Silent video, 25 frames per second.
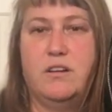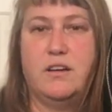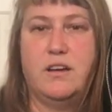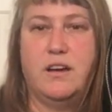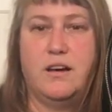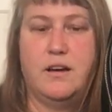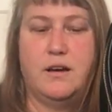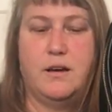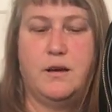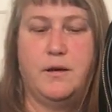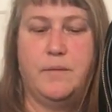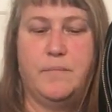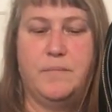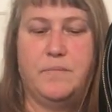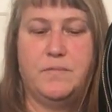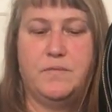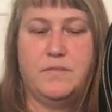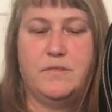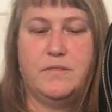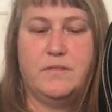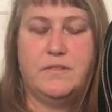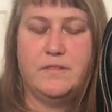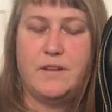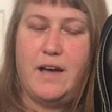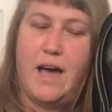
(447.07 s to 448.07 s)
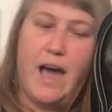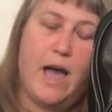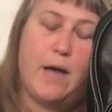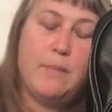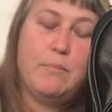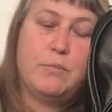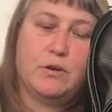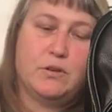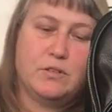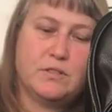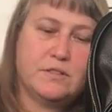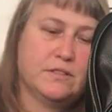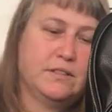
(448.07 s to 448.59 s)
Um, I
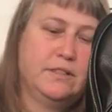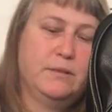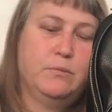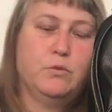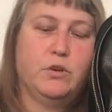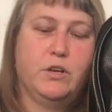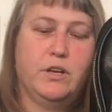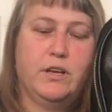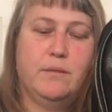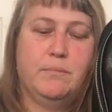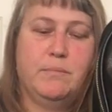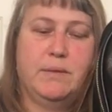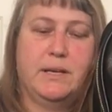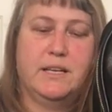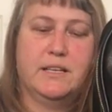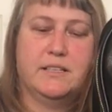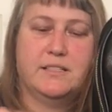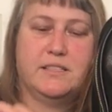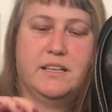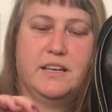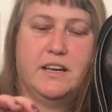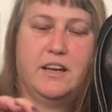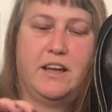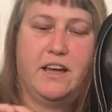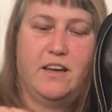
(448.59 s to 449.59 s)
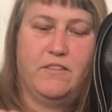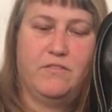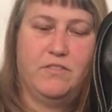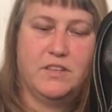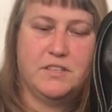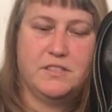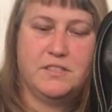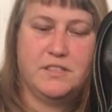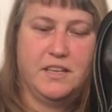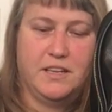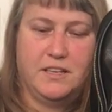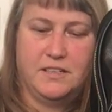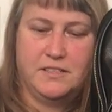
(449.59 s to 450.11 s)
personally wouldn't, because then I have this
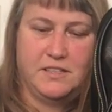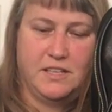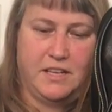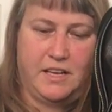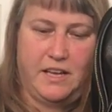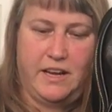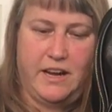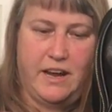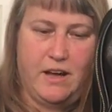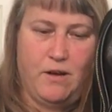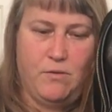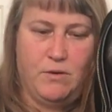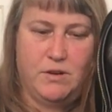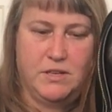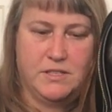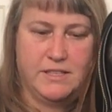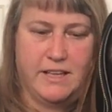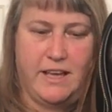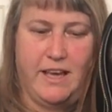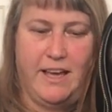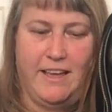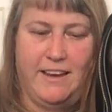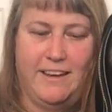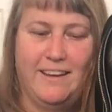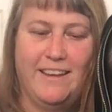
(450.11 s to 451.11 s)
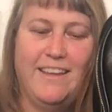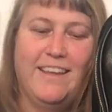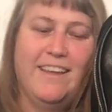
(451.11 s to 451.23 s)
thing sticking out. What is that?